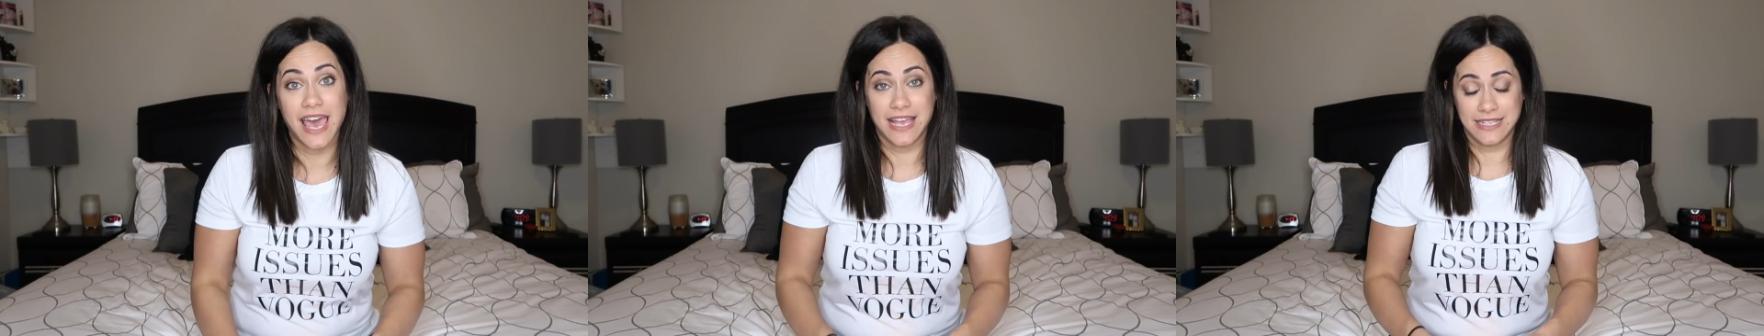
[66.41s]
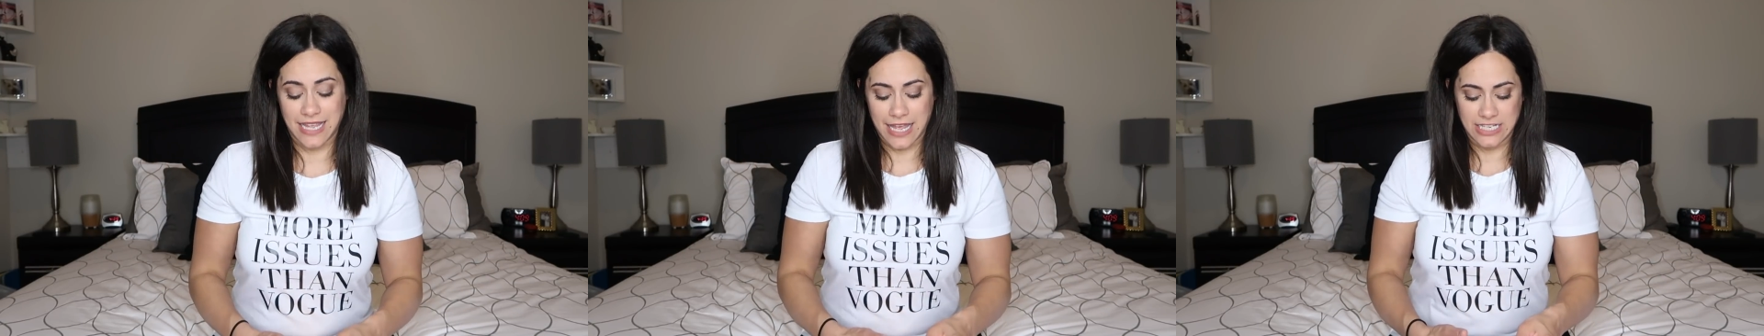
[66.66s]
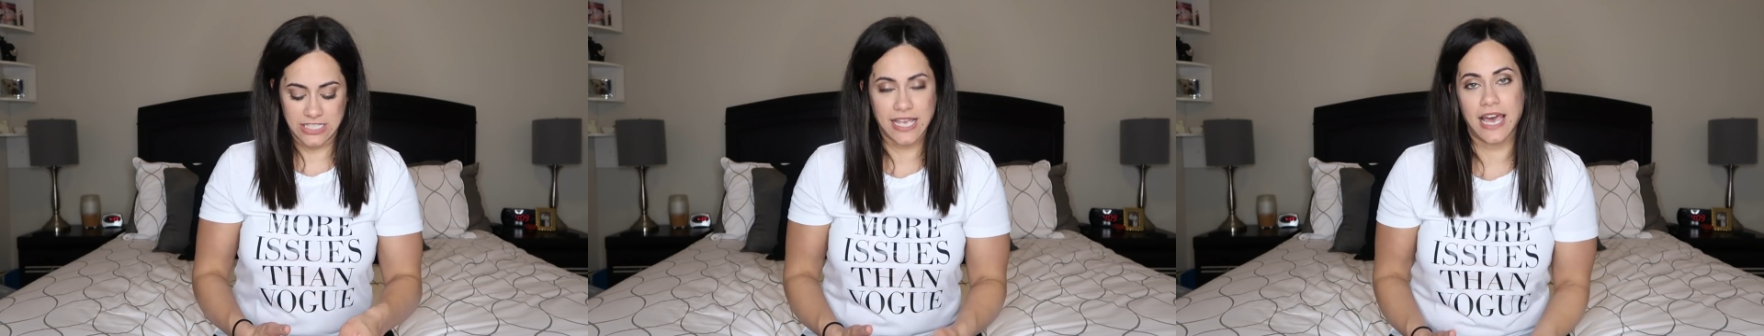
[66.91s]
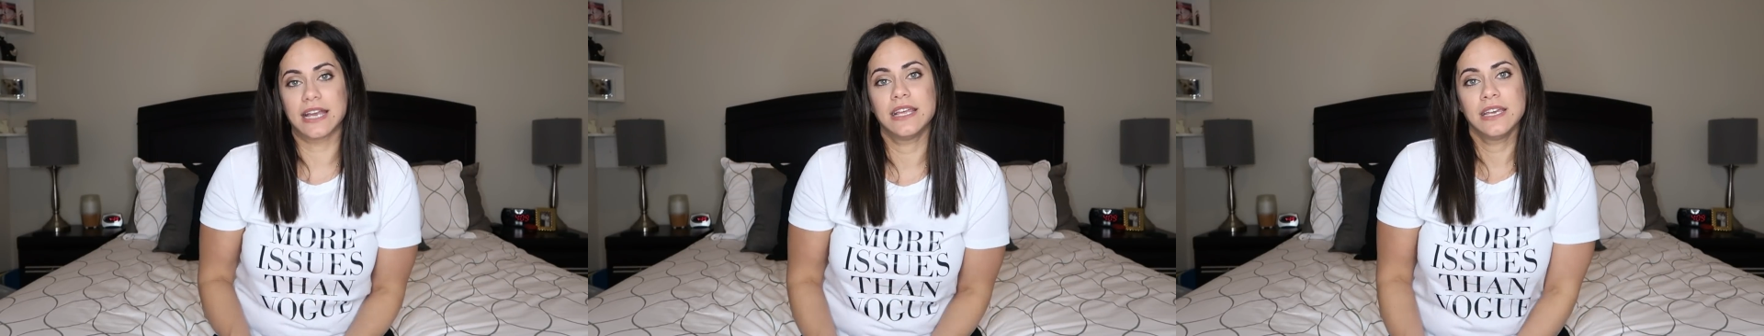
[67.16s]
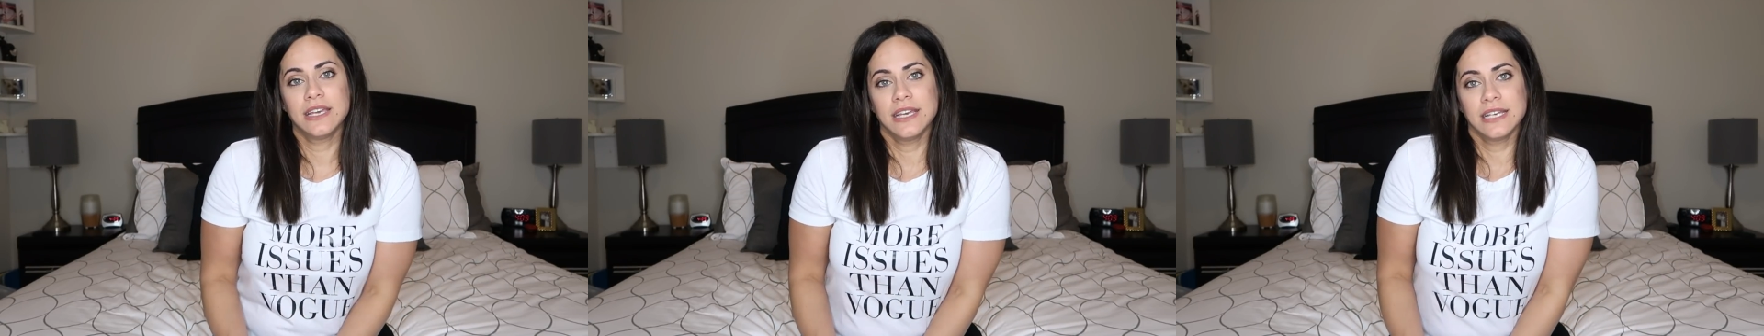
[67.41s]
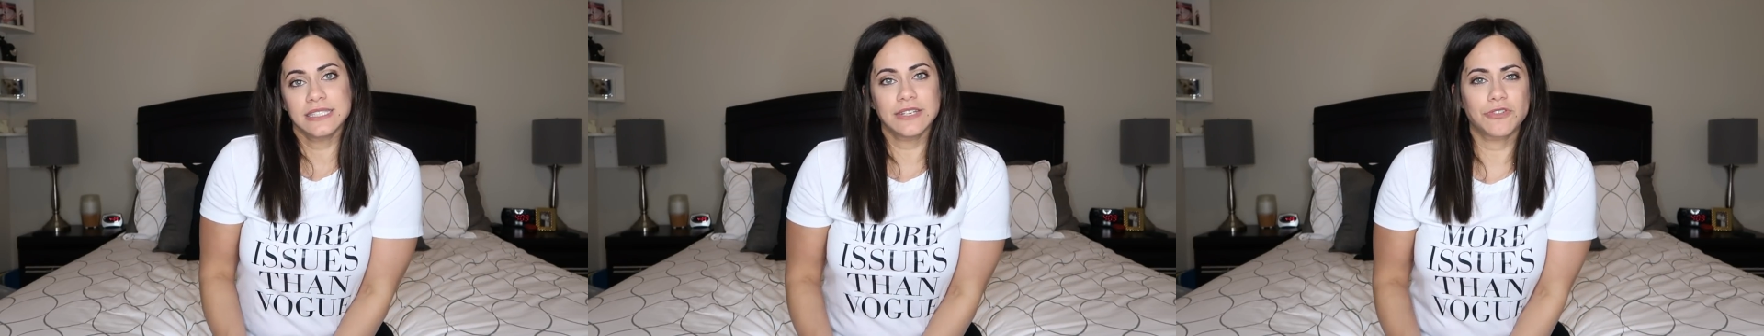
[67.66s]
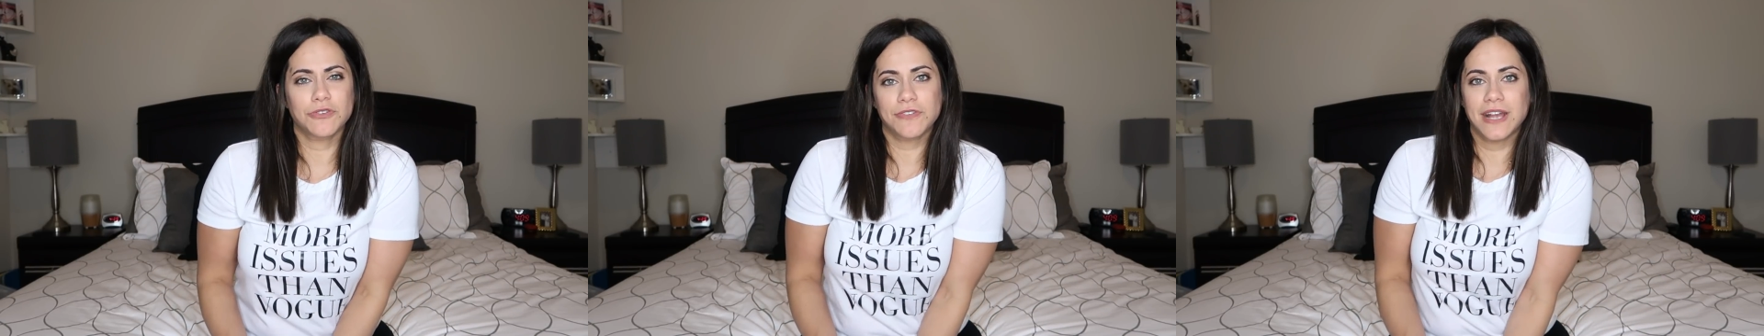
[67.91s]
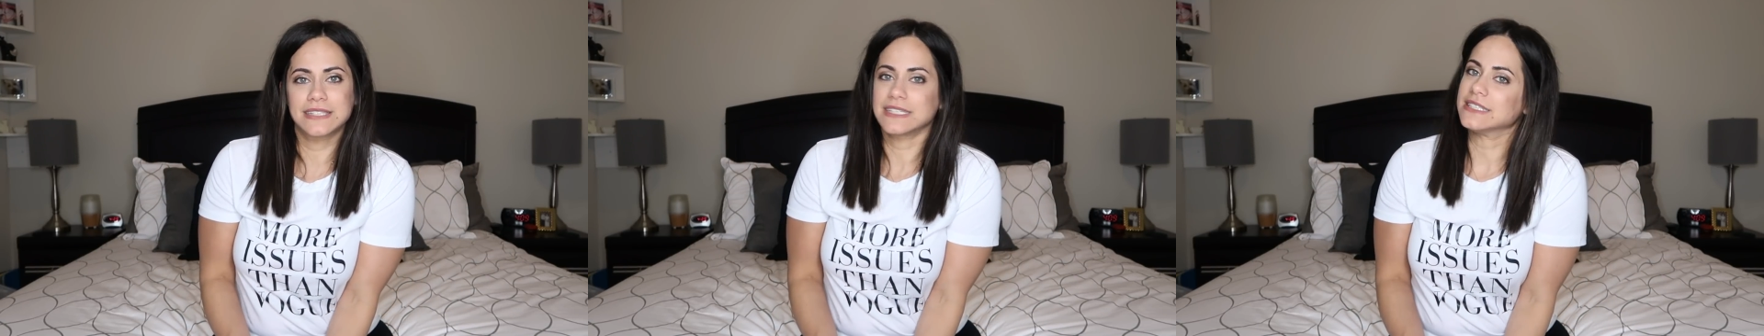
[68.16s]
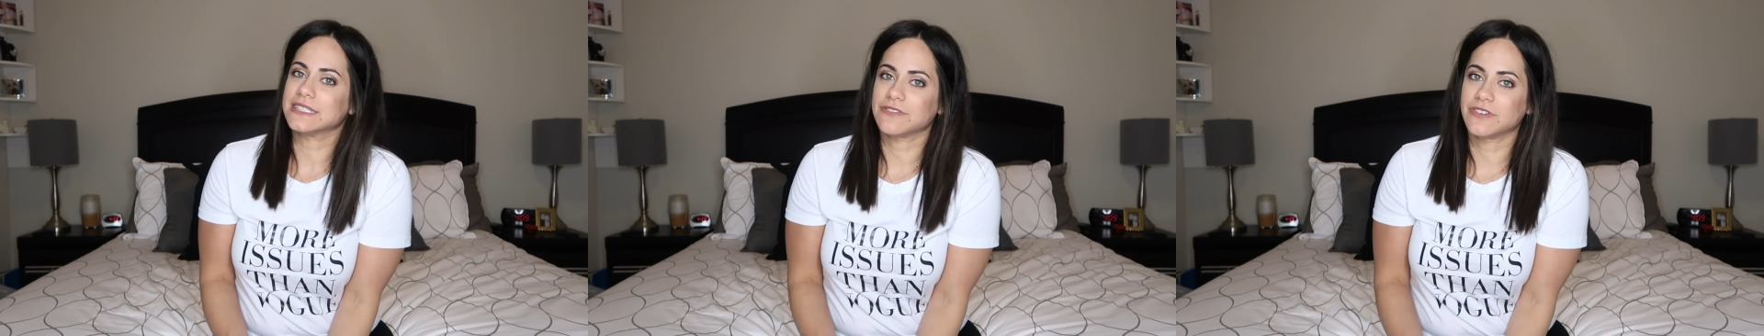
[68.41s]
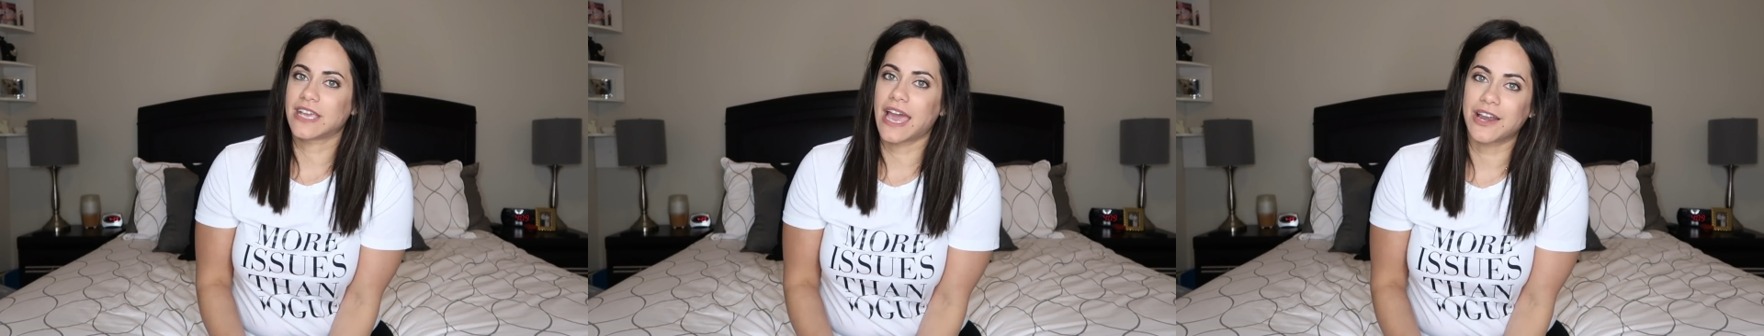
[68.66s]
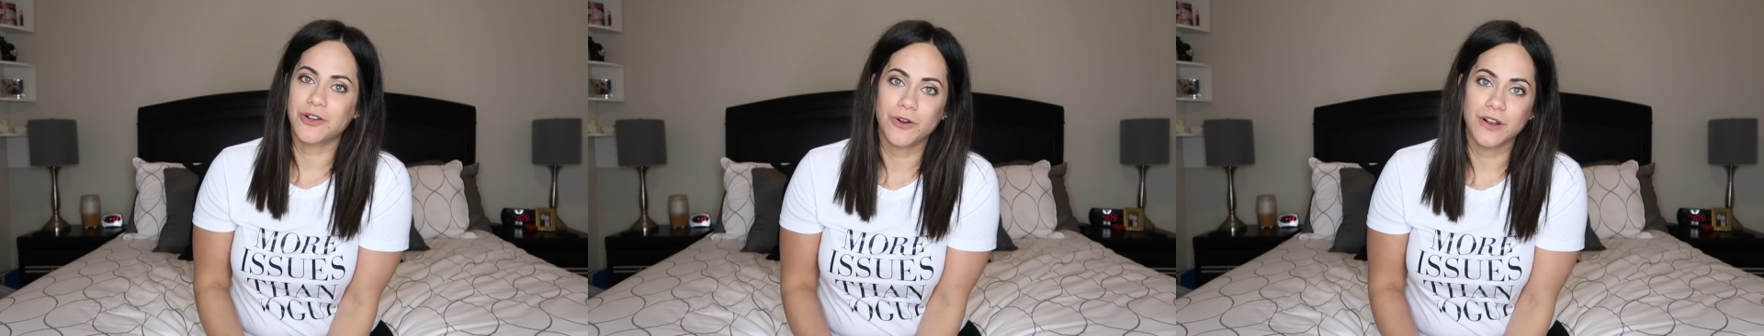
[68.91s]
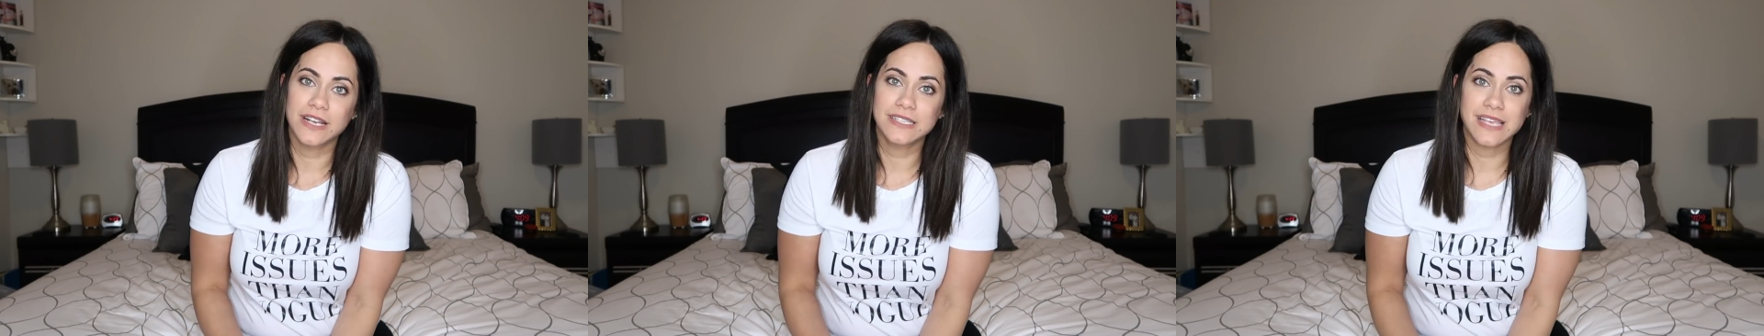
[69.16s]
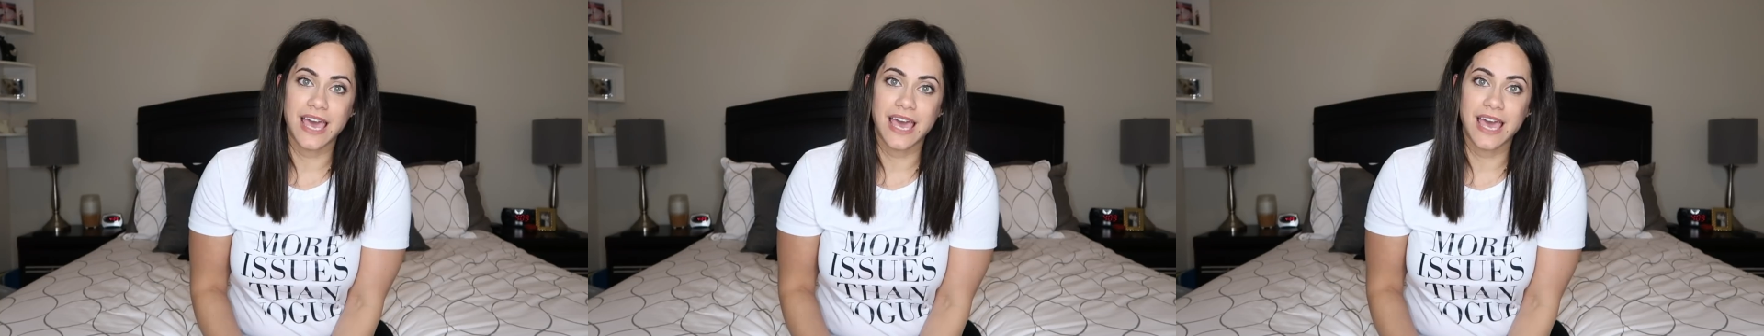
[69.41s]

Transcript: And I just had different friends in different categories,